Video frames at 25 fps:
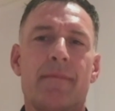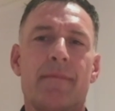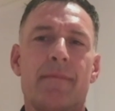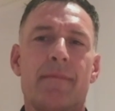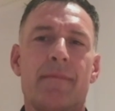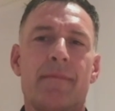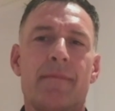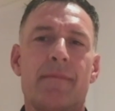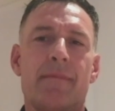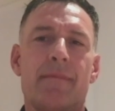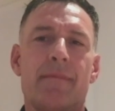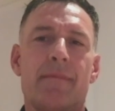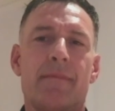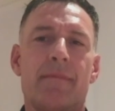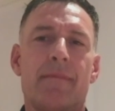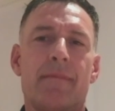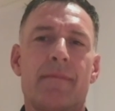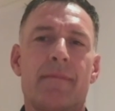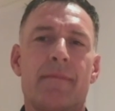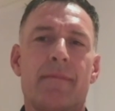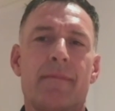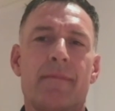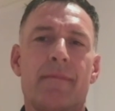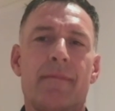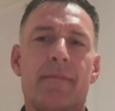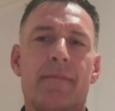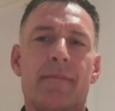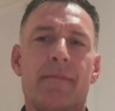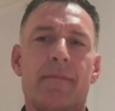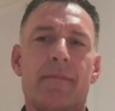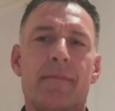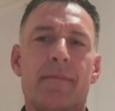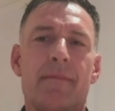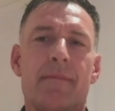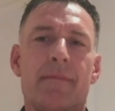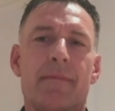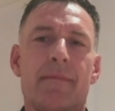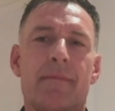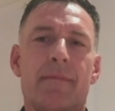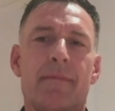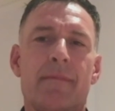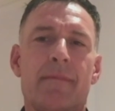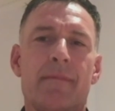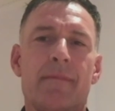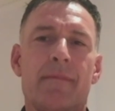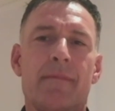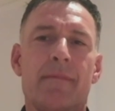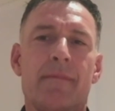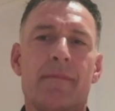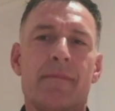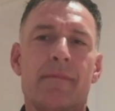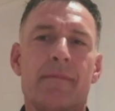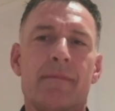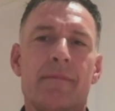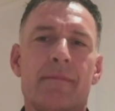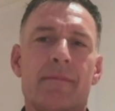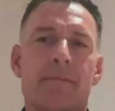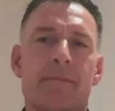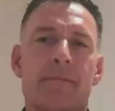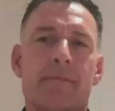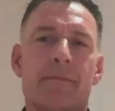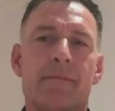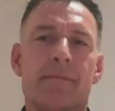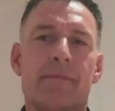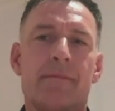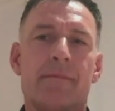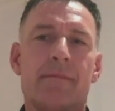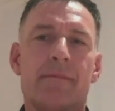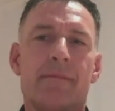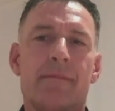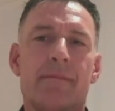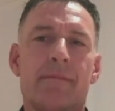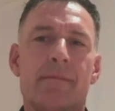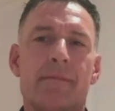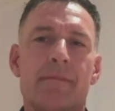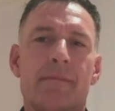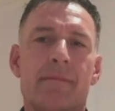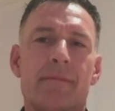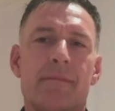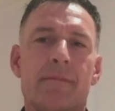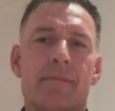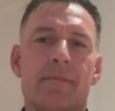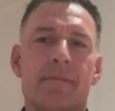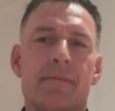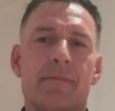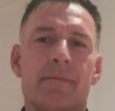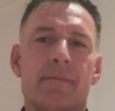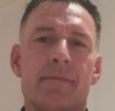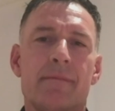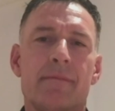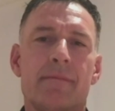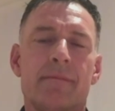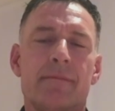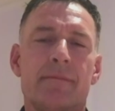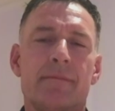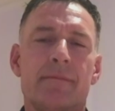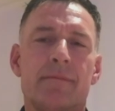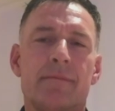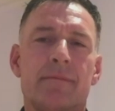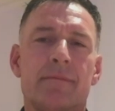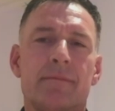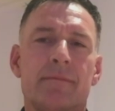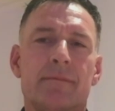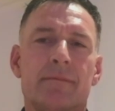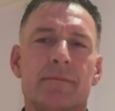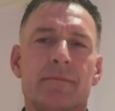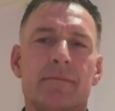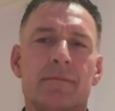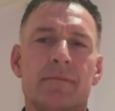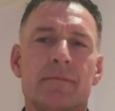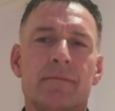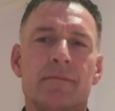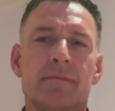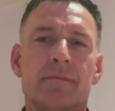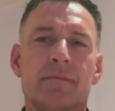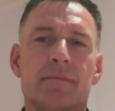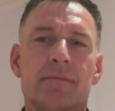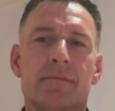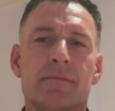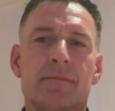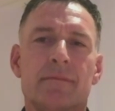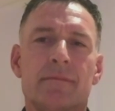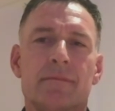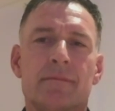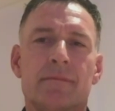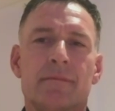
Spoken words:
[no speech]